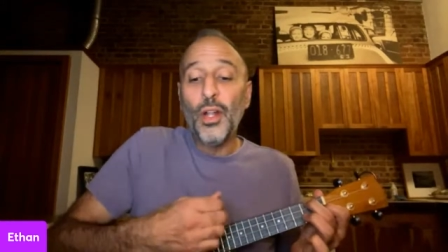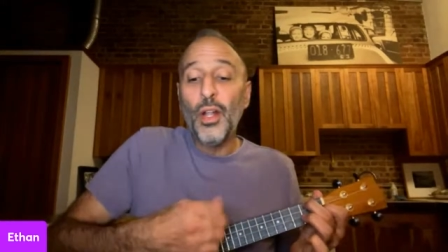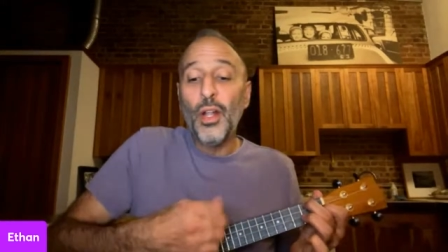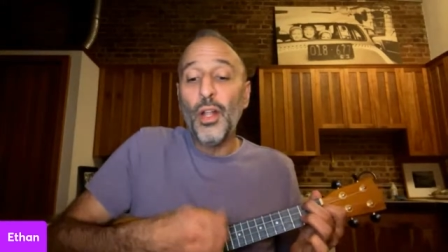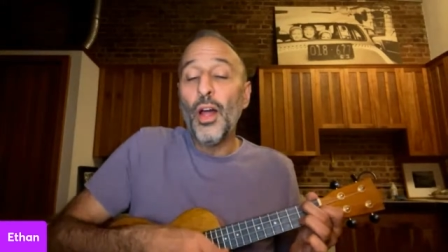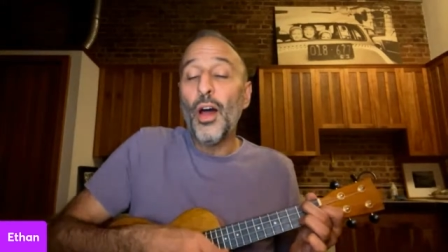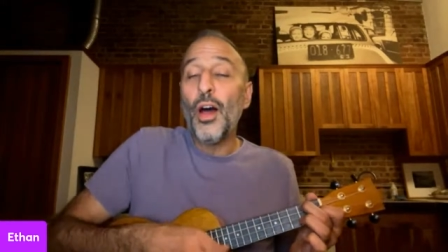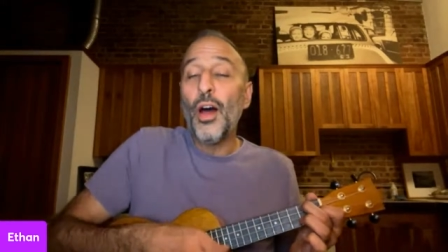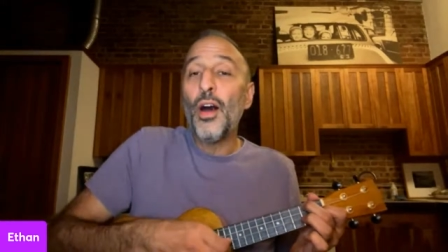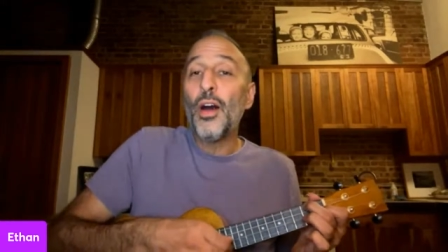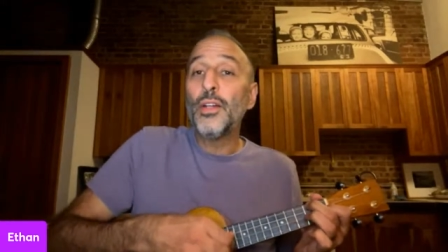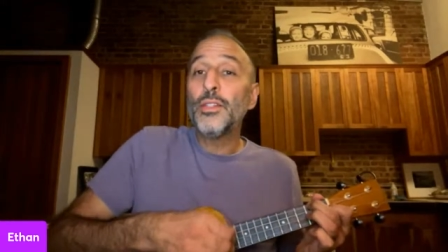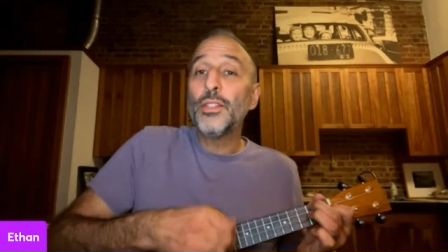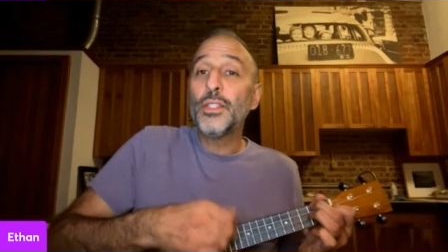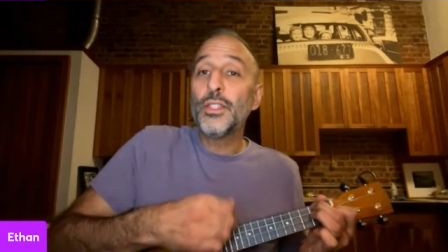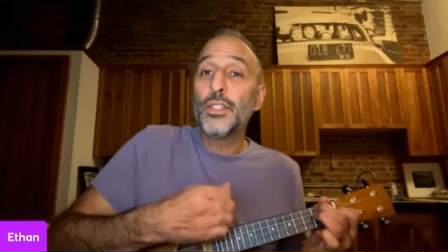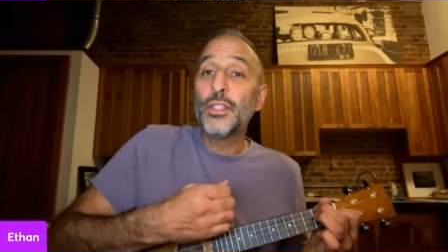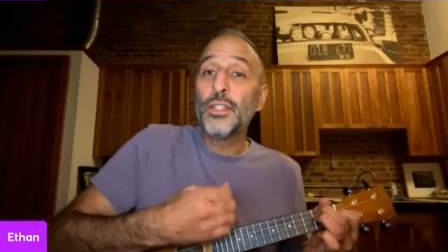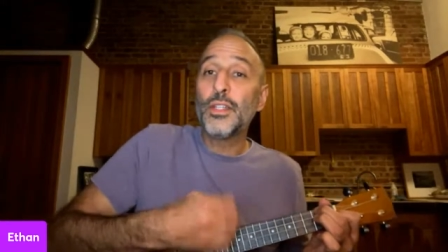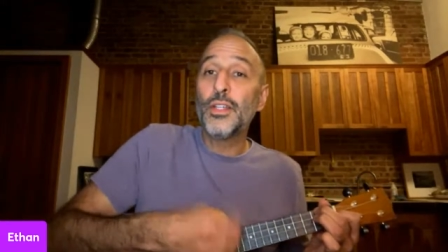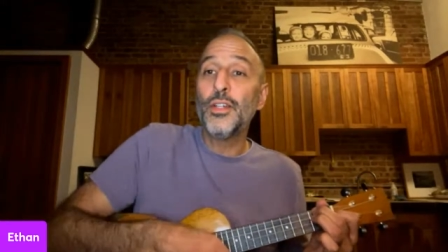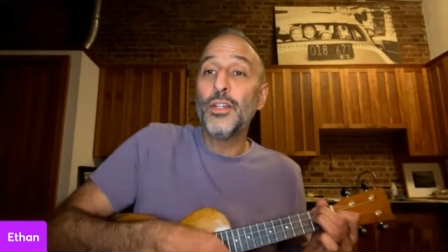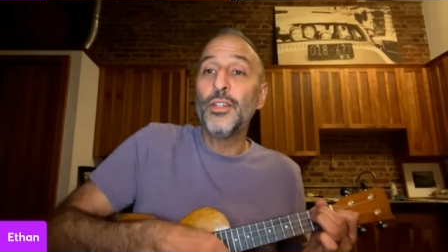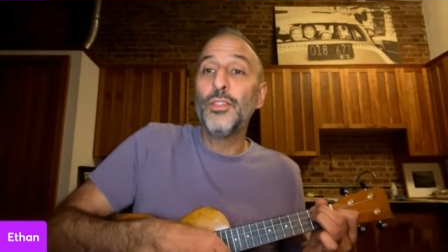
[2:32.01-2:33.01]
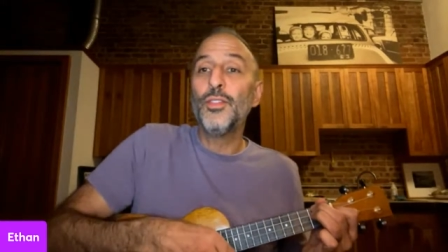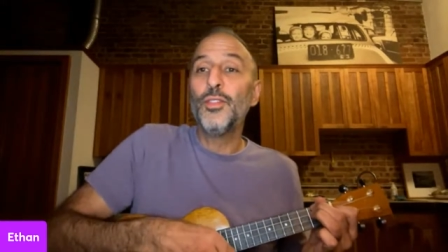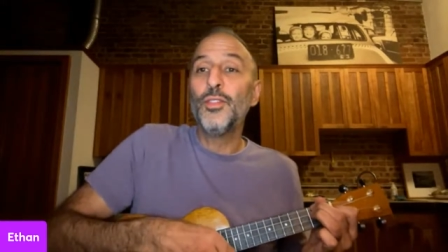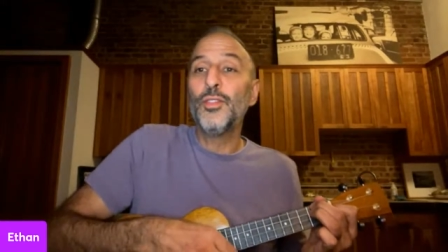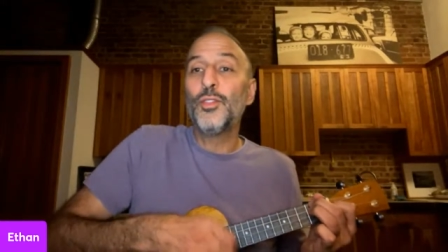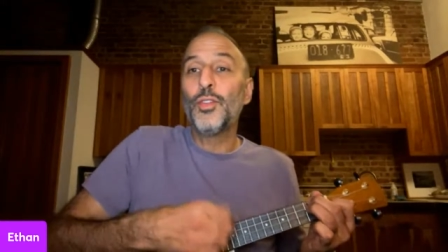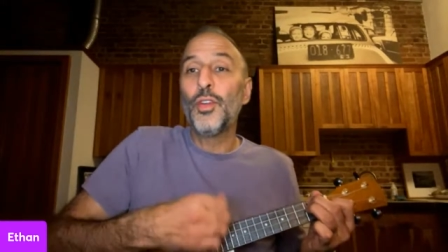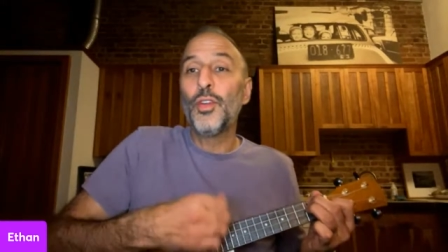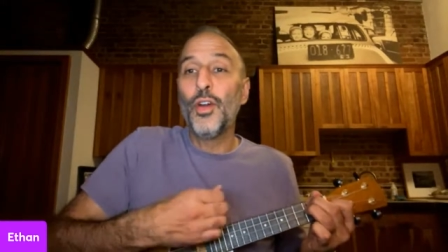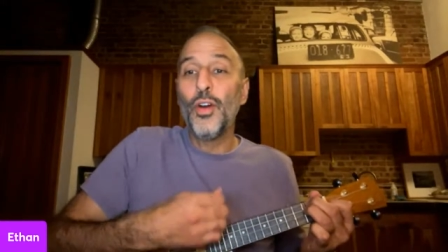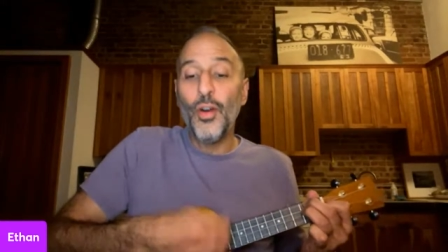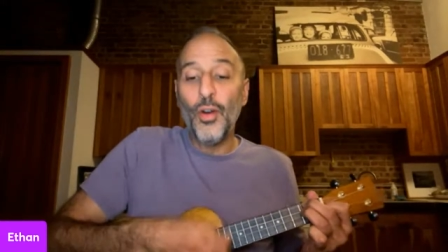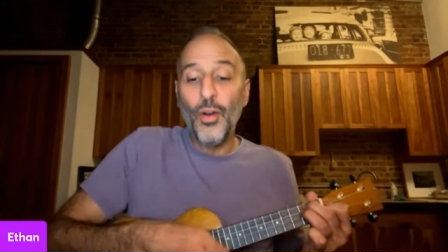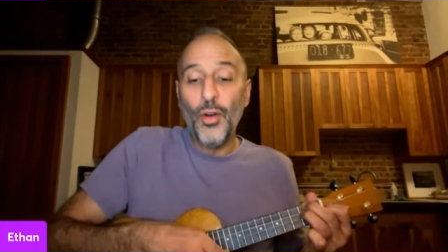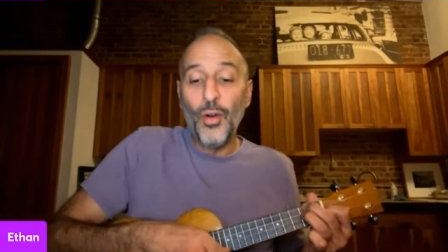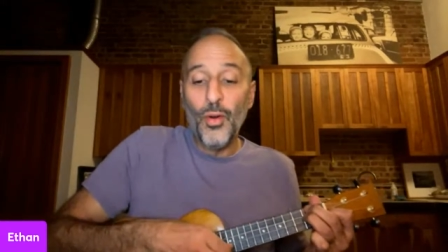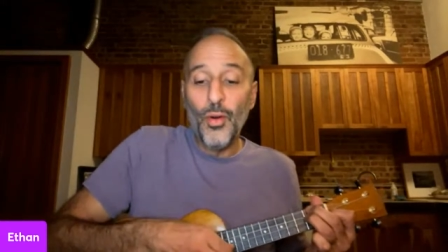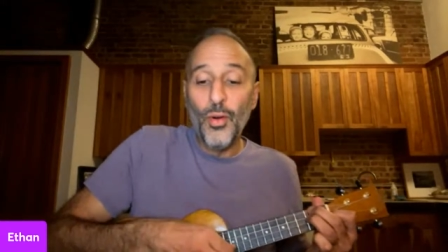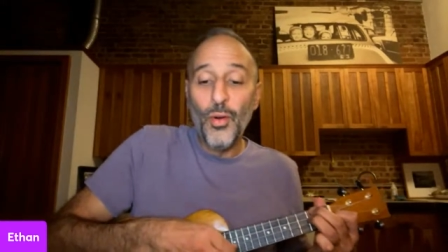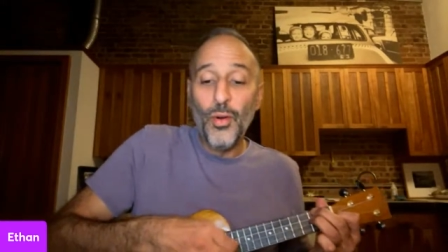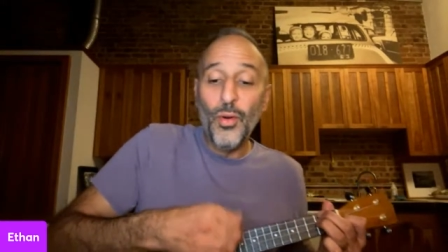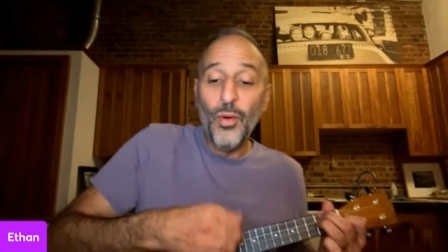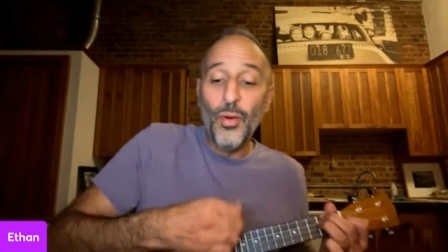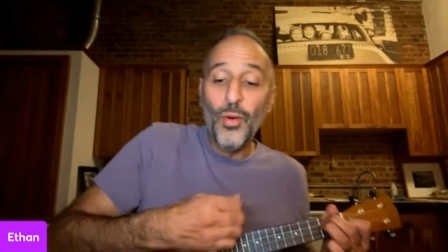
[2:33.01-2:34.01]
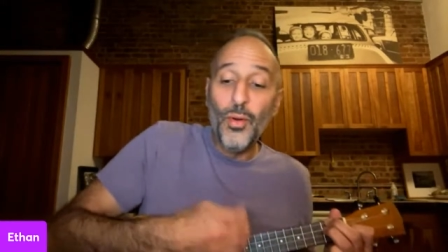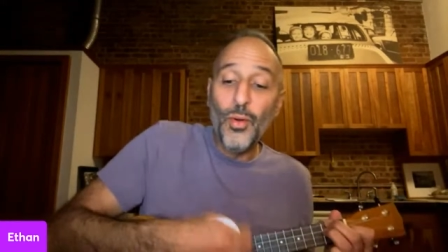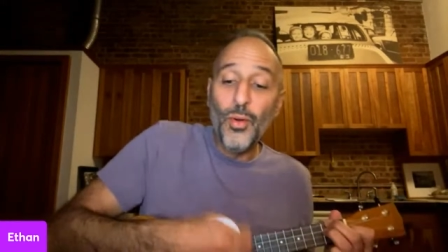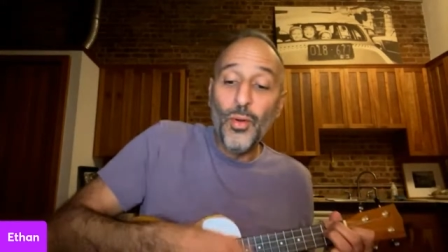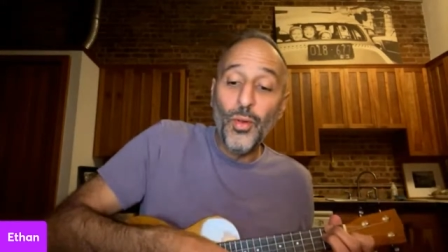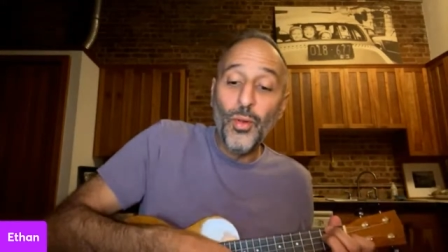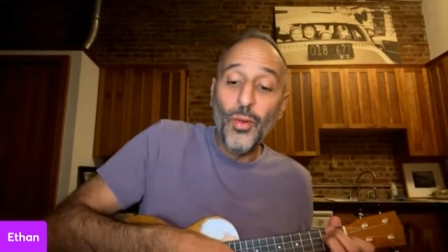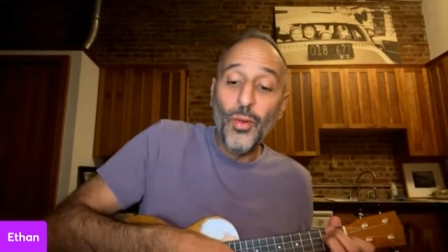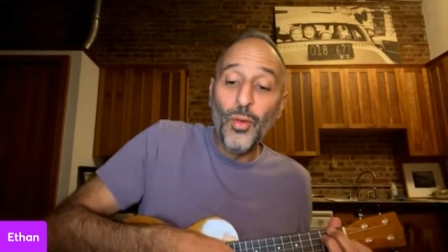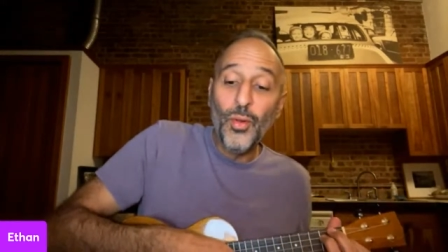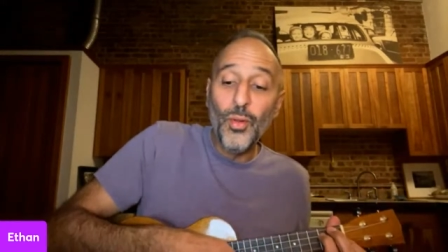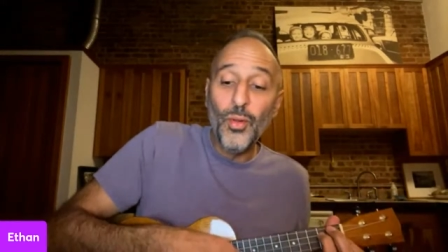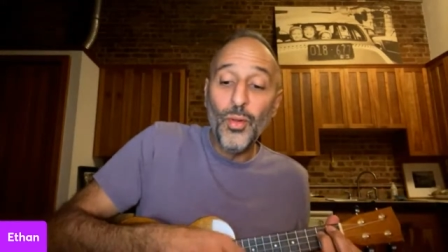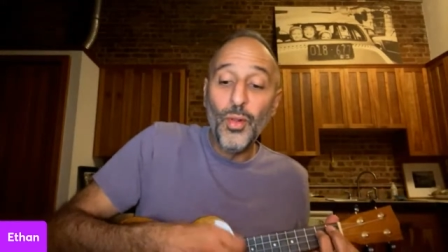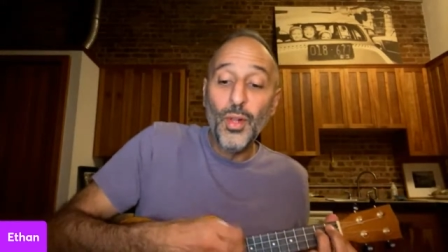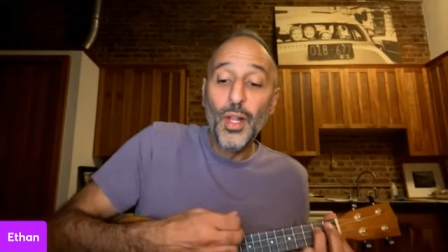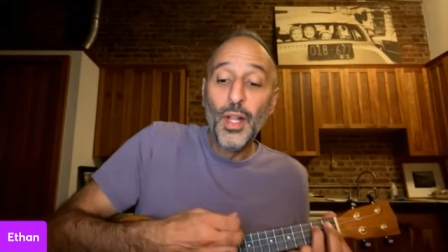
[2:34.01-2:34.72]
lost control,